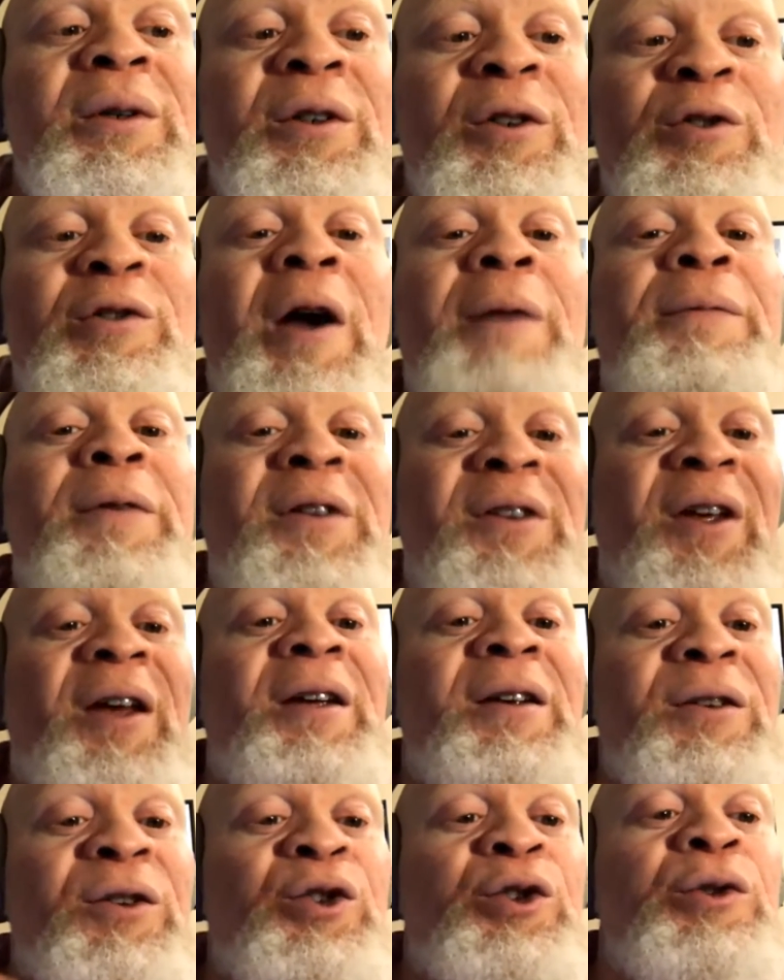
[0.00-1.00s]

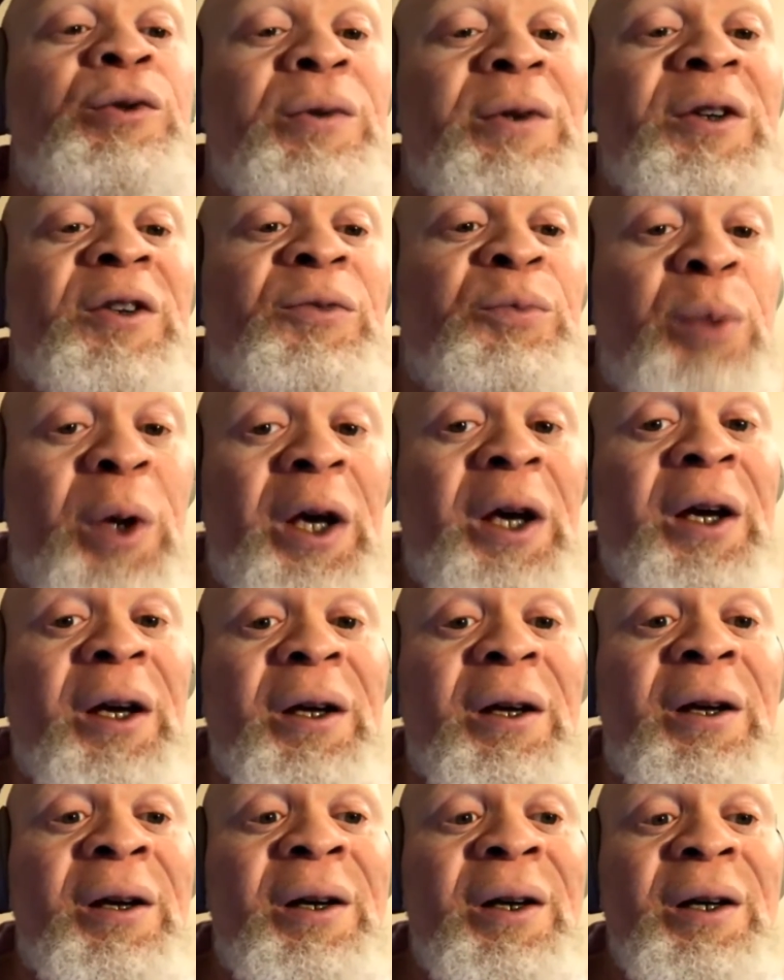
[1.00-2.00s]
gravitate to this pick,
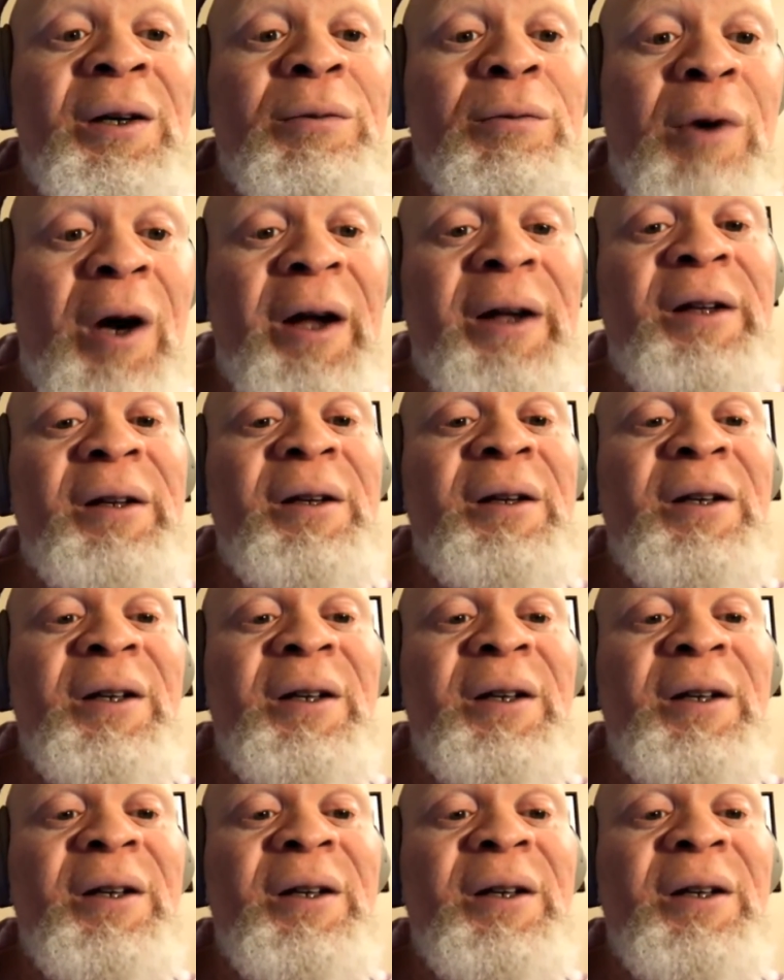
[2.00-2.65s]
right?